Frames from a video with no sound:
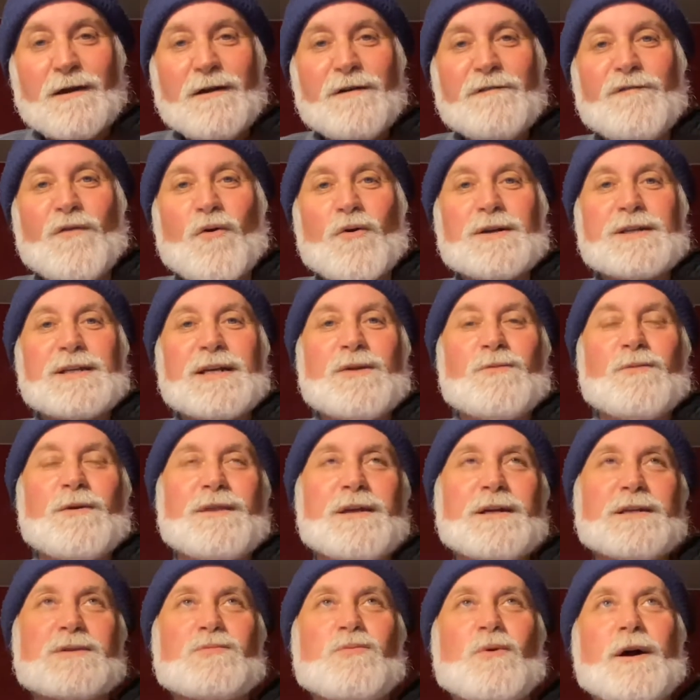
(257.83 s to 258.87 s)
14 with
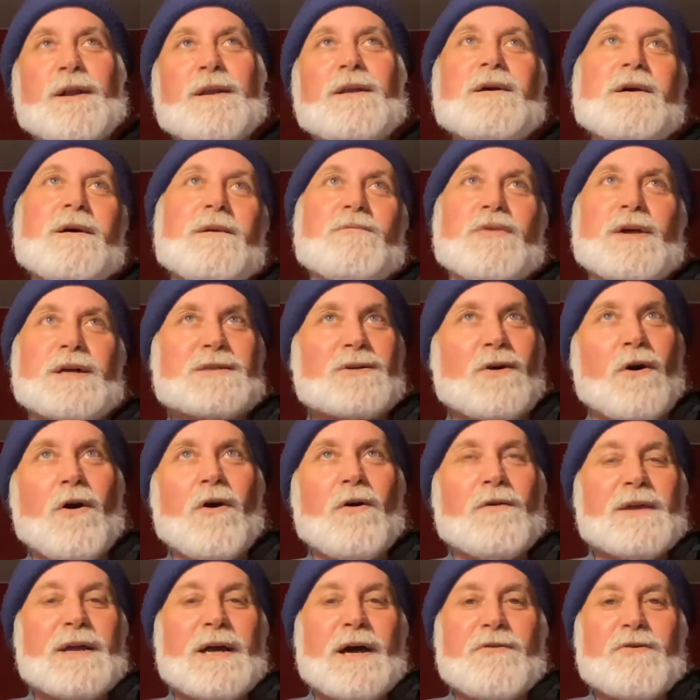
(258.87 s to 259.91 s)
this one, plus
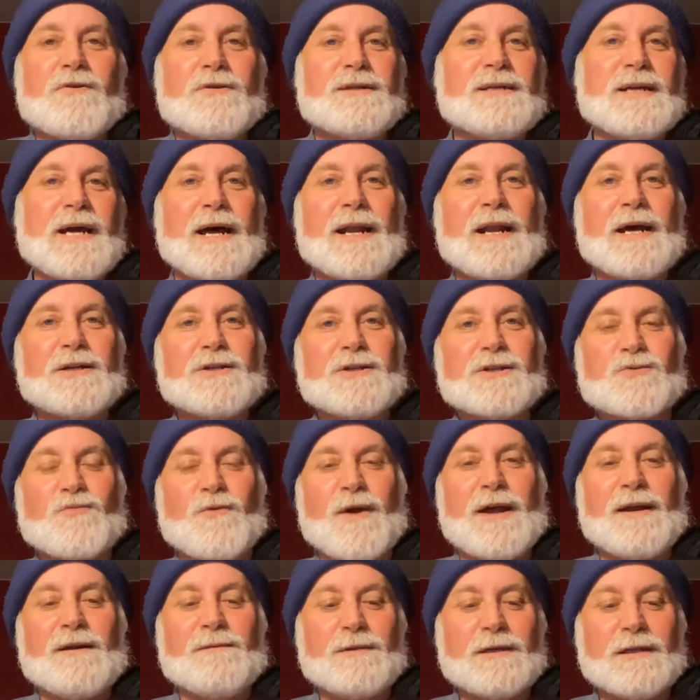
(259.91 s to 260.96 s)
all the other dead I just
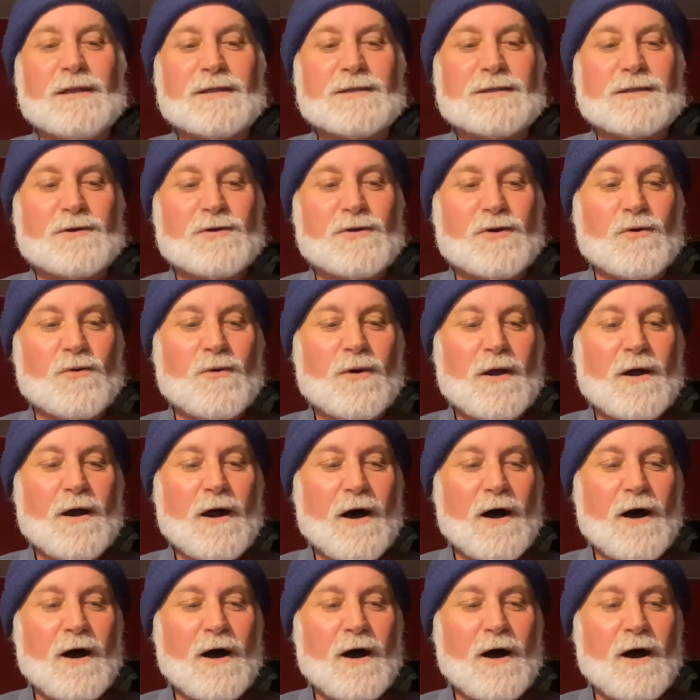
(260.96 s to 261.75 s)
randomly listened to.